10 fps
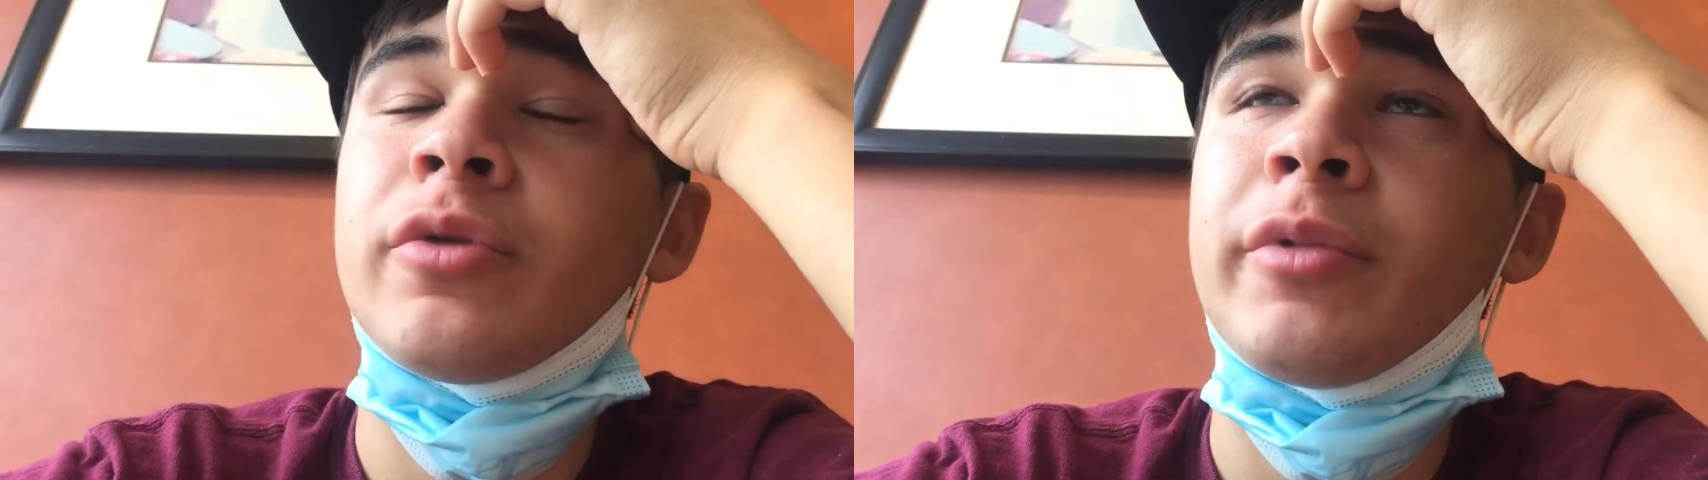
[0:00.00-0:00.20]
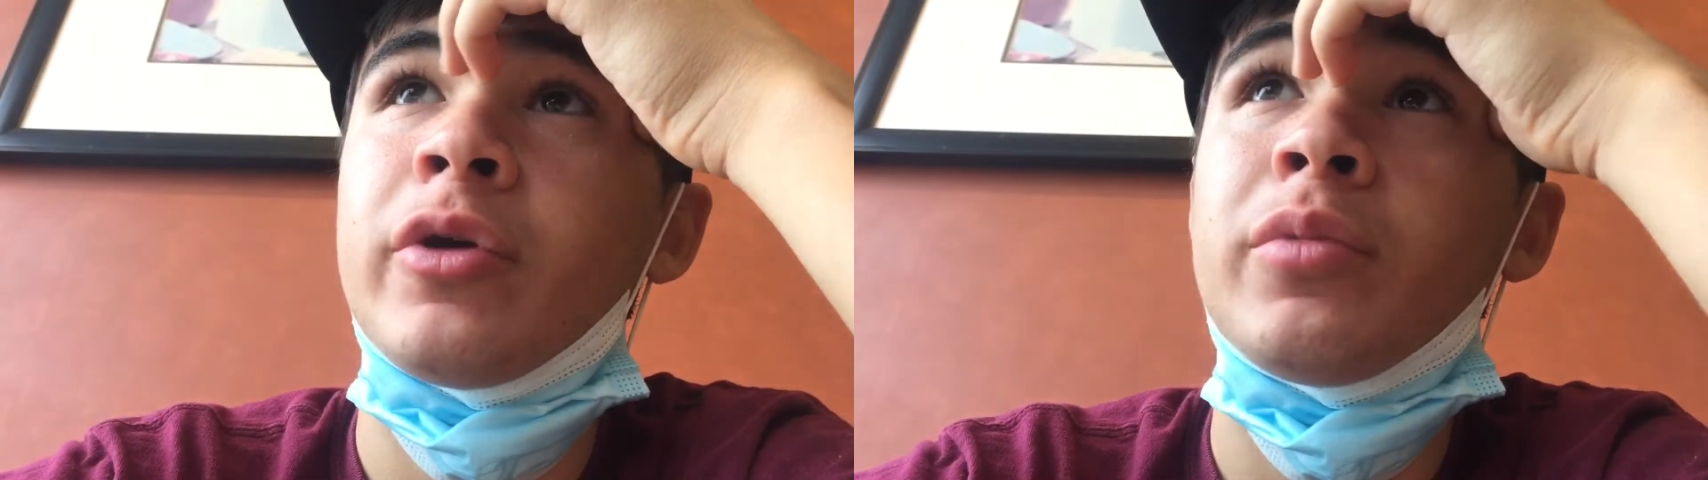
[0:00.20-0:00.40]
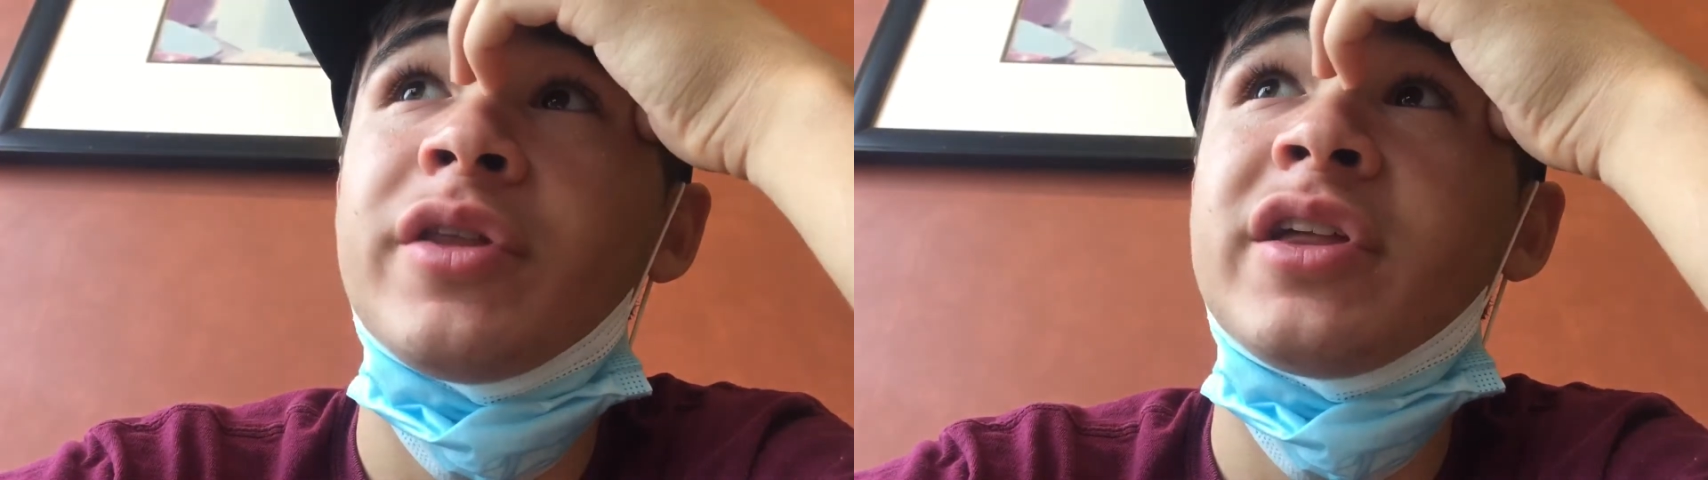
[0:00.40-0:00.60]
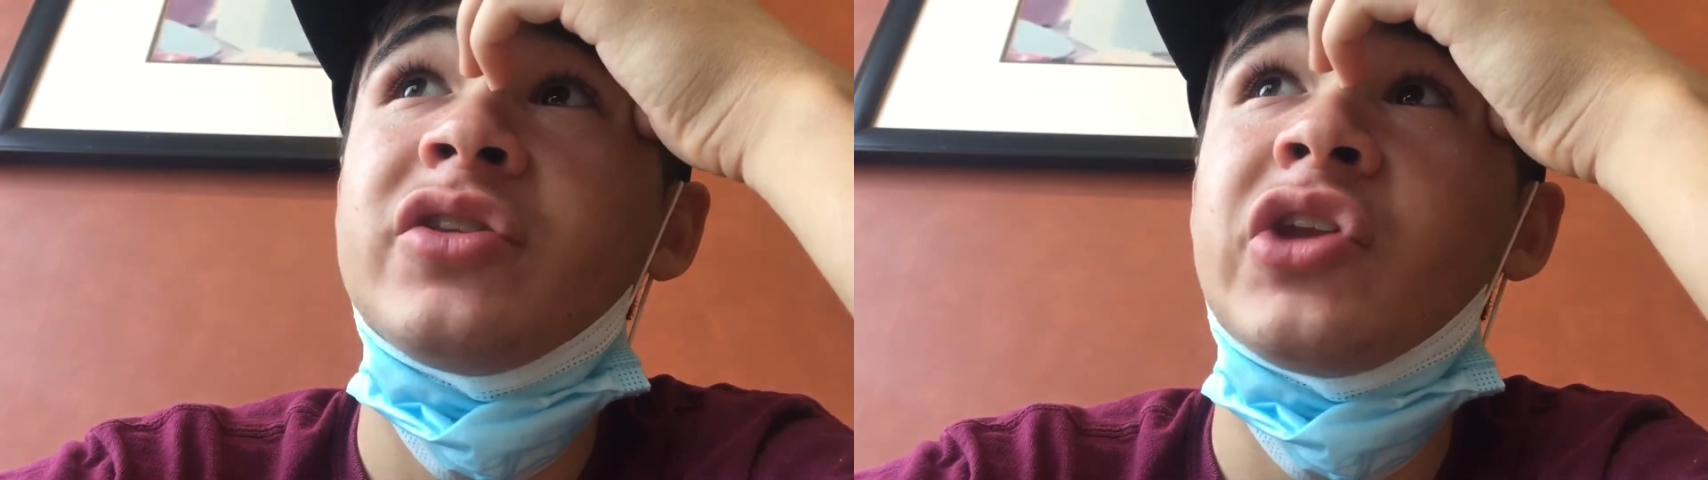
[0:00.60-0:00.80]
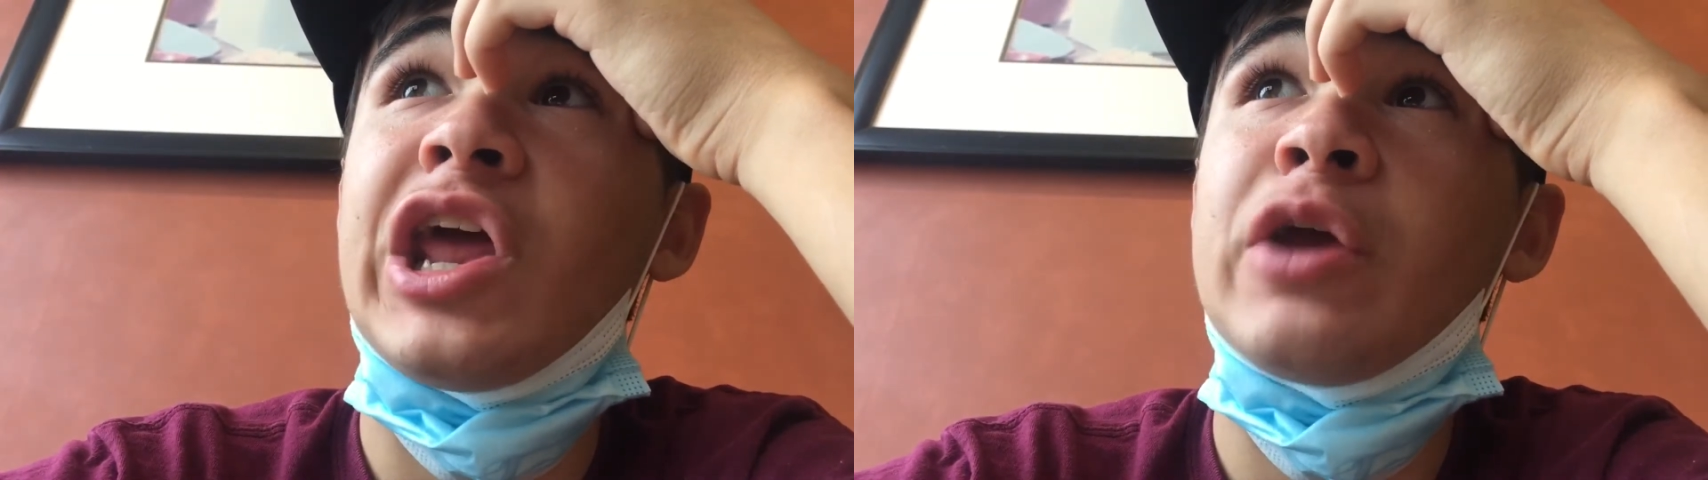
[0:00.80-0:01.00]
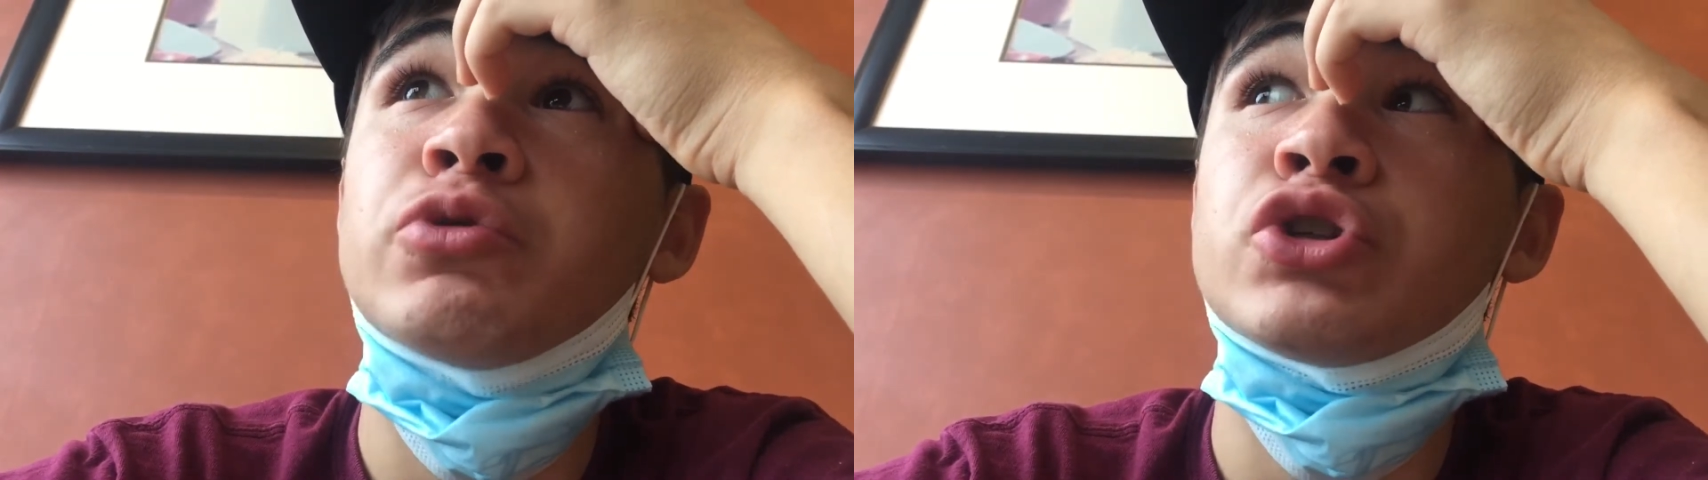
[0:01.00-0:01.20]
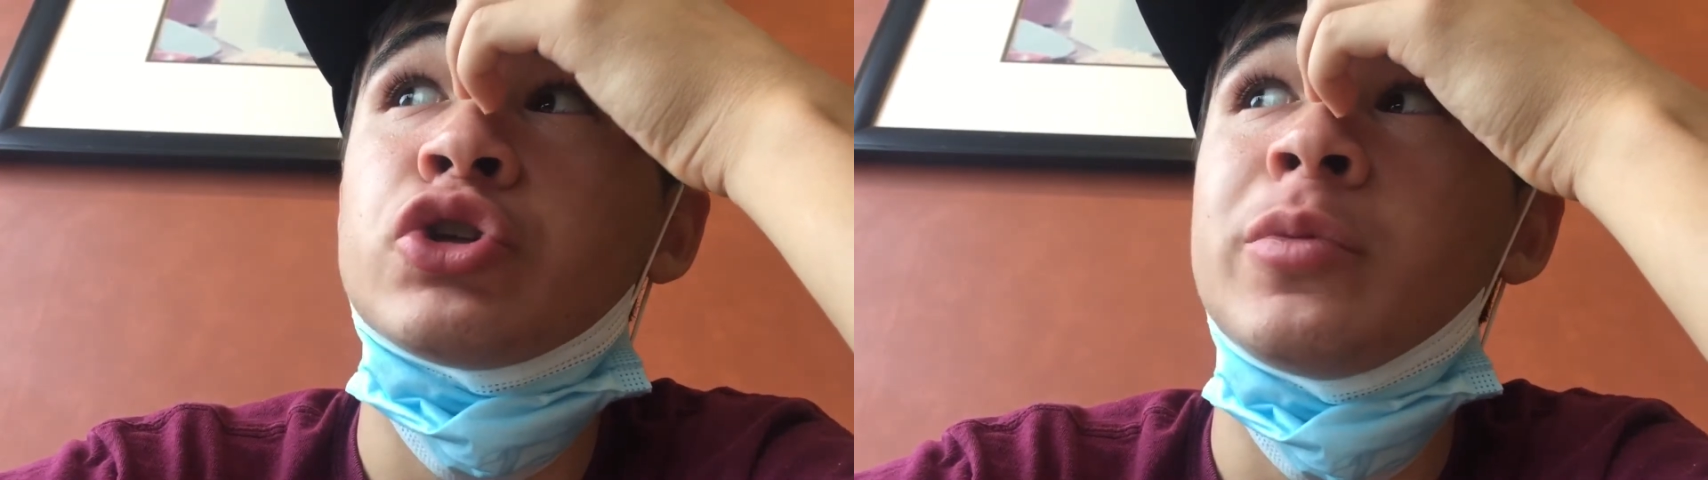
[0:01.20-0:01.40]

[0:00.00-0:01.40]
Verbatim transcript: lot better, but I think today we're just